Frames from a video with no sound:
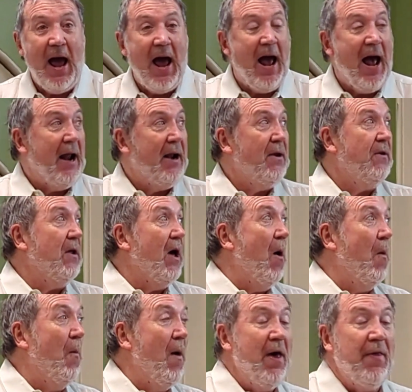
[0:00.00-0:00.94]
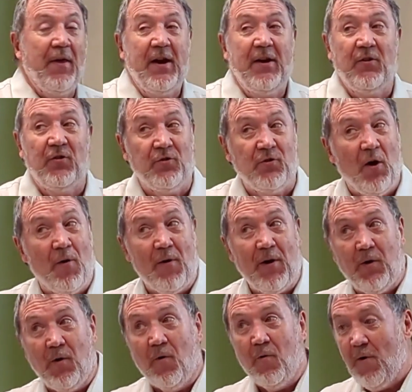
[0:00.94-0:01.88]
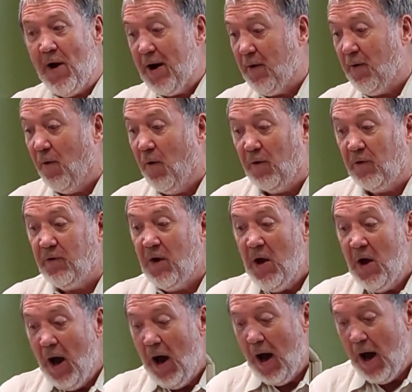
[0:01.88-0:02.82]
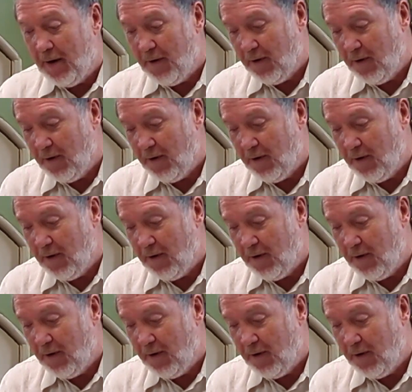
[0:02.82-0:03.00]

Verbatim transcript: and uh, where the historical records are